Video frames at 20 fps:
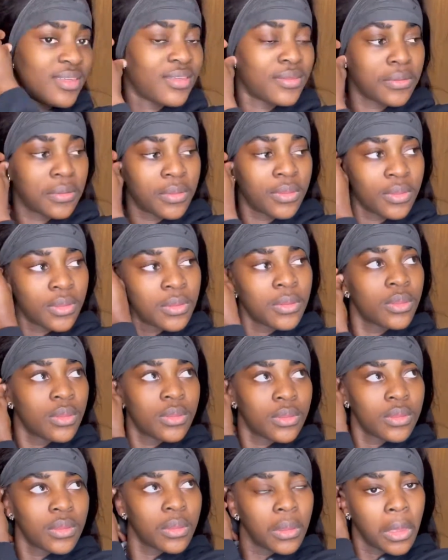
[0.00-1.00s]
I don't know the
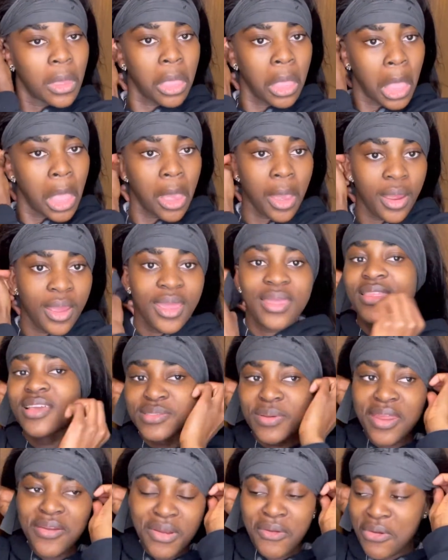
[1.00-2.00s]
name, sorry. I'll figure it out
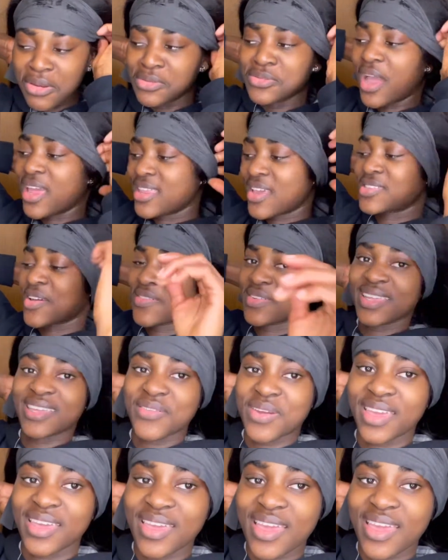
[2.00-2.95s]
and then write it down.